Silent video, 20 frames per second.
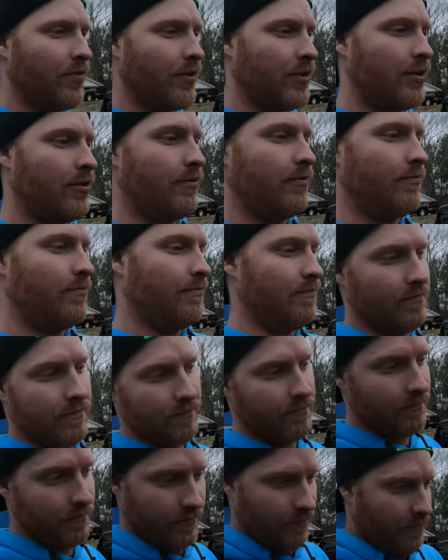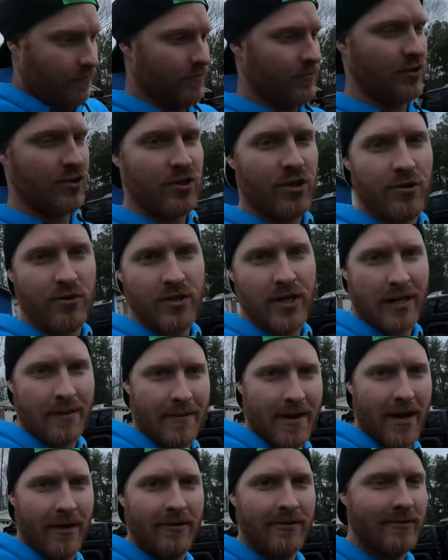you just go check
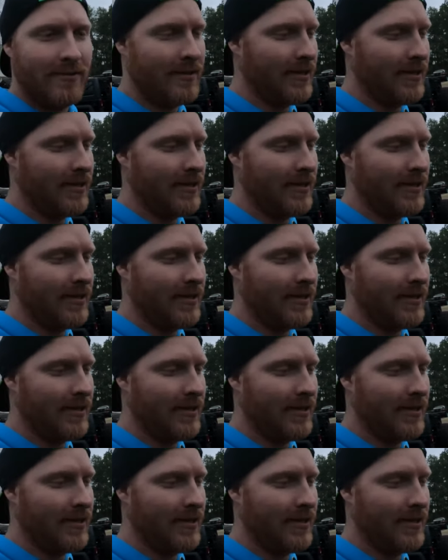him out.